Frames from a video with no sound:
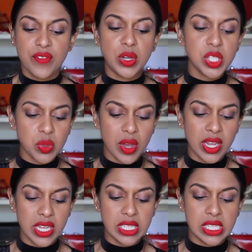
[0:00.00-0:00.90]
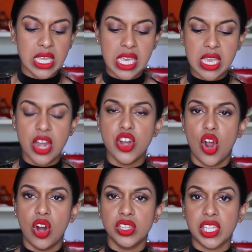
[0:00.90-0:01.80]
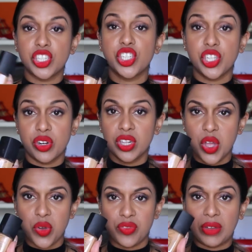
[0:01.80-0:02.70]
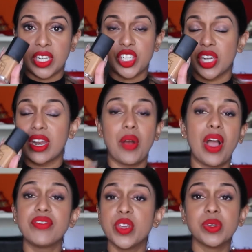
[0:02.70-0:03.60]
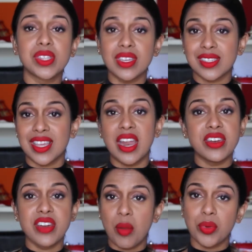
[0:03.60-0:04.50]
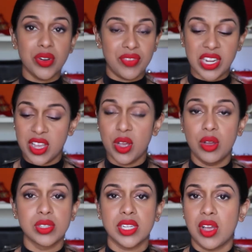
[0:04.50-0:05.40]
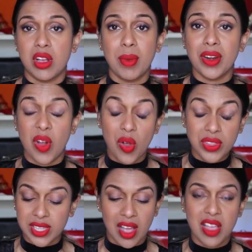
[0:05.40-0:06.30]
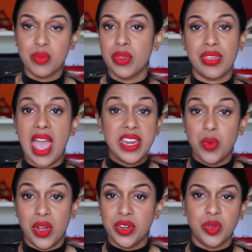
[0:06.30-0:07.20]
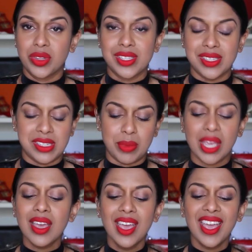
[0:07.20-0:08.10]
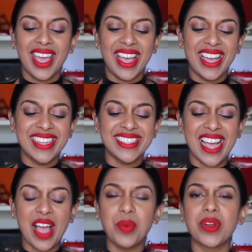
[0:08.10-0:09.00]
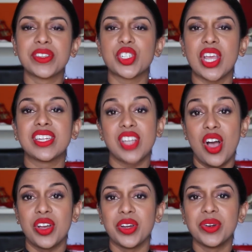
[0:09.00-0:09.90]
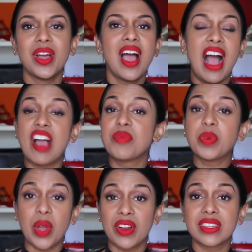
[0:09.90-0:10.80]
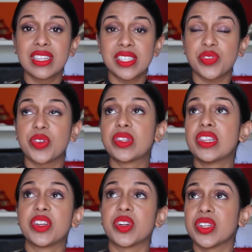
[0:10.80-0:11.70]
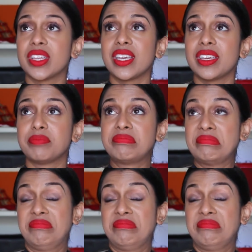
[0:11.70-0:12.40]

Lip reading: First one is the NARS Sheer Glow Foundation. Now I've used this in a number of videos. I talk about it all the time with anyone who'll listen to me. And I wear the shade Tahoe. I've been wearing this for literally